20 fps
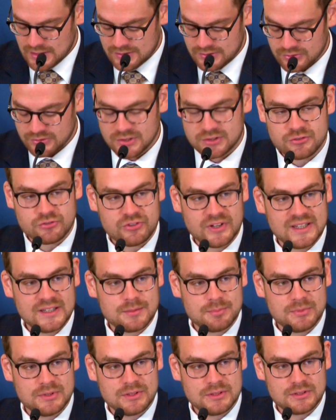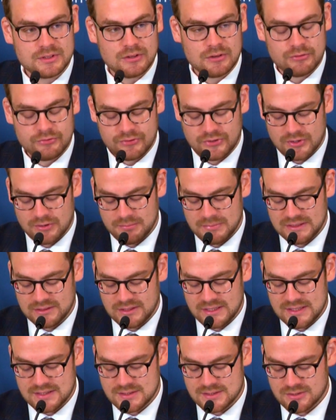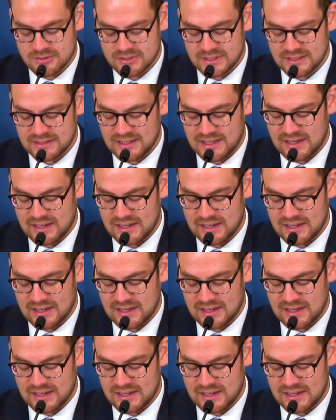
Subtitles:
to the treatment of Middle Eastern and